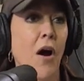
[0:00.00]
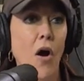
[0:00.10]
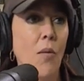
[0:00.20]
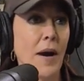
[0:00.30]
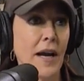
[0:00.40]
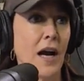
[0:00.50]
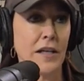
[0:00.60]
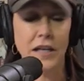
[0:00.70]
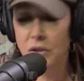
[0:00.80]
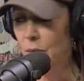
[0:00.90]
Oh my
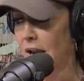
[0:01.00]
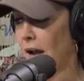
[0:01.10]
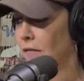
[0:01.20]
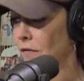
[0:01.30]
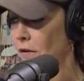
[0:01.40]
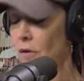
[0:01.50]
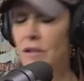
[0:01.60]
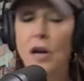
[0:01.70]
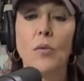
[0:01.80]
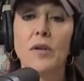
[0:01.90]
God, yes, we have.
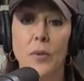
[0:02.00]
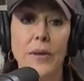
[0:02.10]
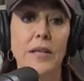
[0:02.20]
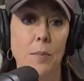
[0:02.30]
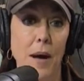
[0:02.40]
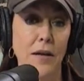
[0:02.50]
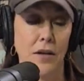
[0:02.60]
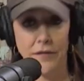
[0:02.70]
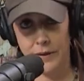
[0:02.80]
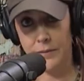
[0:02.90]
Not only did we get to the bottom
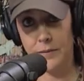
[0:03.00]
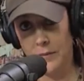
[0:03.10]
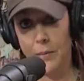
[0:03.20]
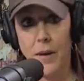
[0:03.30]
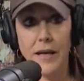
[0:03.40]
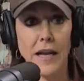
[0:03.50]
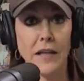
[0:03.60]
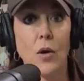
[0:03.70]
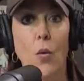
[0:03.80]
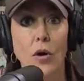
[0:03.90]
of it, Biden had
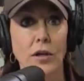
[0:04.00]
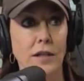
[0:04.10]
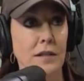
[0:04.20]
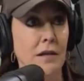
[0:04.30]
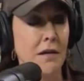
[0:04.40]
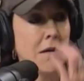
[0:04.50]
the coordinates